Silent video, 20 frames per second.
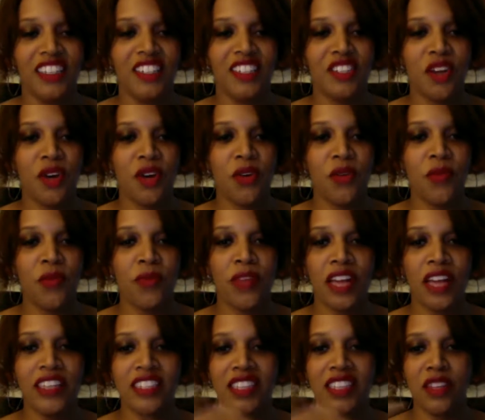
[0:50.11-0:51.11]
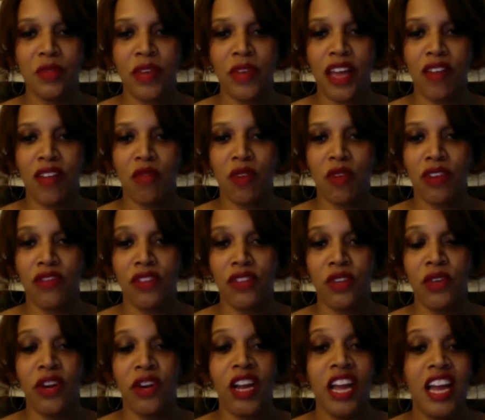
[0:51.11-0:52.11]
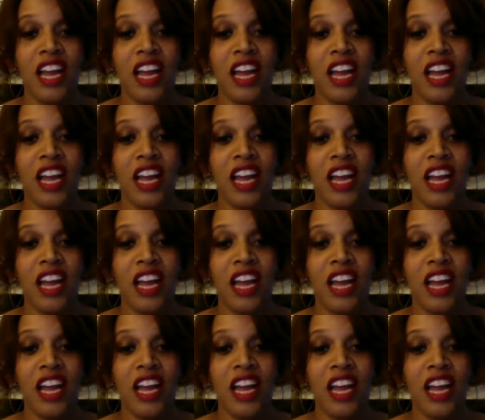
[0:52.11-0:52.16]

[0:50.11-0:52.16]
So I see that we have one viewer.